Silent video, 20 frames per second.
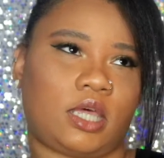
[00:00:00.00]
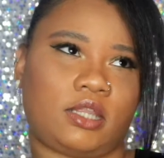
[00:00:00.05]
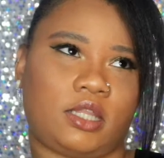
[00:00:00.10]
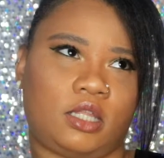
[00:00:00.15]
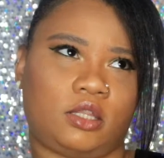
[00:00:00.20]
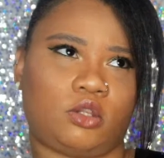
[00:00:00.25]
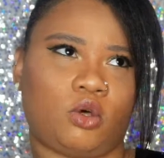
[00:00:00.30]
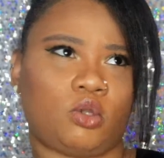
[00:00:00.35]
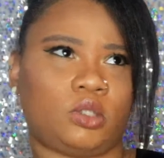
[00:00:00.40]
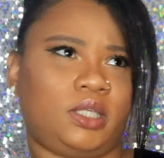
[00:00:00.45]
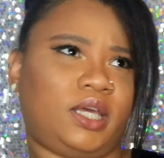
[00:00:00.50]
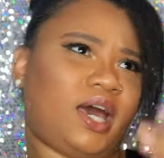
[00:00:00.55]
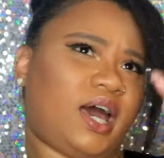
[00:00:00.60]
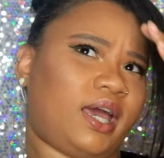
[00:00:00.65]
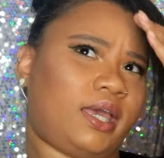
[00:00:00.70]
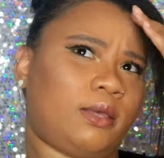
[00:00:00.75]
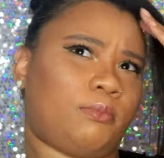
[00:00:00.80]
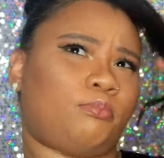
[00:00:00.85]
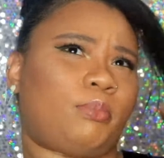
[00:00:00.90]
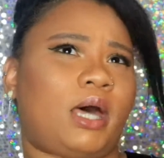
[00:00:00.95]
I think the only
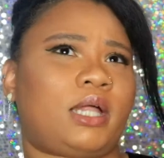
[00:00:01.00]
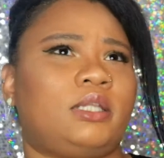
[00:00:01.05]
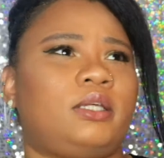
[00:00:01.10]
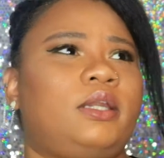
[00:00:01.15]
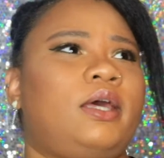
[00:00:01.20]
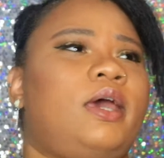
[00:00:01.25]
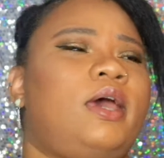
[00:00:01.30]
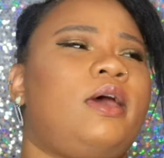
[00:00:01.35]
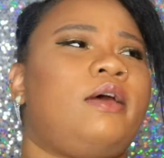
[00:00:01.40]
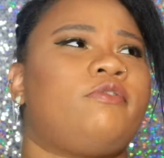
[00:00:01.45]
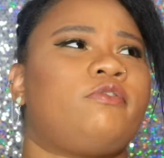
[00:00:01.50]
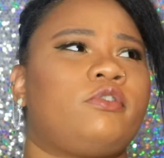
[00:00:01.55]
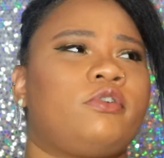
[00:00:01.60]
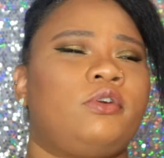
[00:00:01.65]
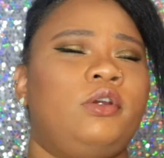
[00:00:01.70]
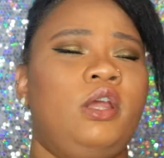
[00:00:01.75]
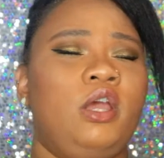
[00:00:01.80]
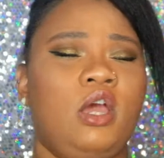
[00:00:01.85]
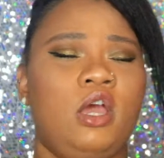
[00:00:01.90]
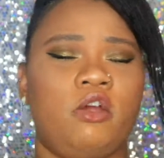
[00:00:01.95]
high end palette I
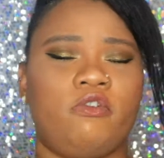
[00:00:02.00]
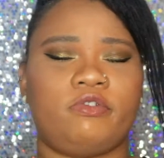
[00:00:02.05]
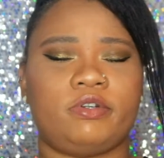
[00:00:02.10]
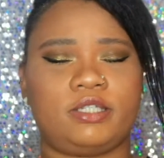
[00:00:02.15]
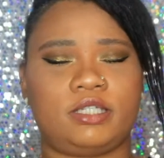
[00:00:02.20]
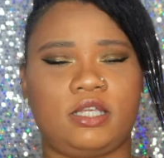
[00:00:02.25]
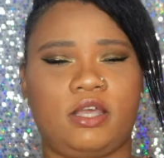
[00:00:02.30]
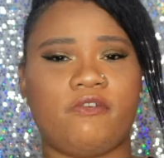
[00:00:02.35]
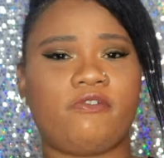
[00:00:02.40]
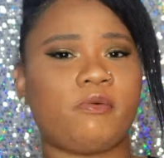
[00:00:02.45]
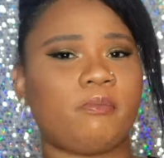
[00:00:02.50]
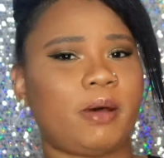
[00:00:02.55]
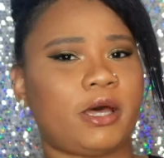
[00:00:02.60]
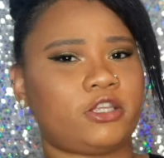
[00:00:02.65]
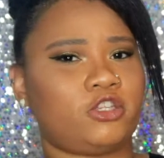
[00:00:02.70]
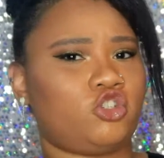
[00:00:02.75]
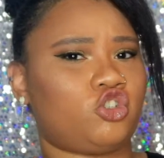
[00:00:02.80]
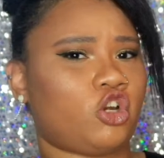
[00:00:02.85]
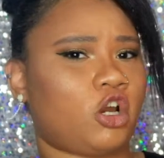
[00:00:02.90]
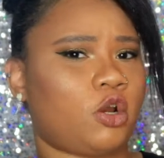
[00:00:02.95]
ever received from
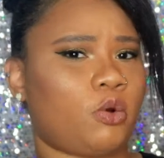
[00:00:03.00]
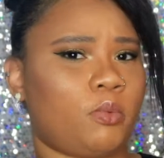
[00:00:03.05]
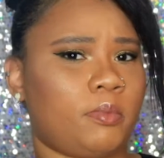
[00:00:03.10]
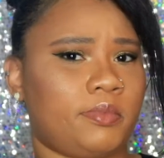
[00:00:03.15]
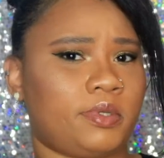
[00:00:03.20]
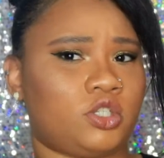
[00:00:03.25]
Boxycharm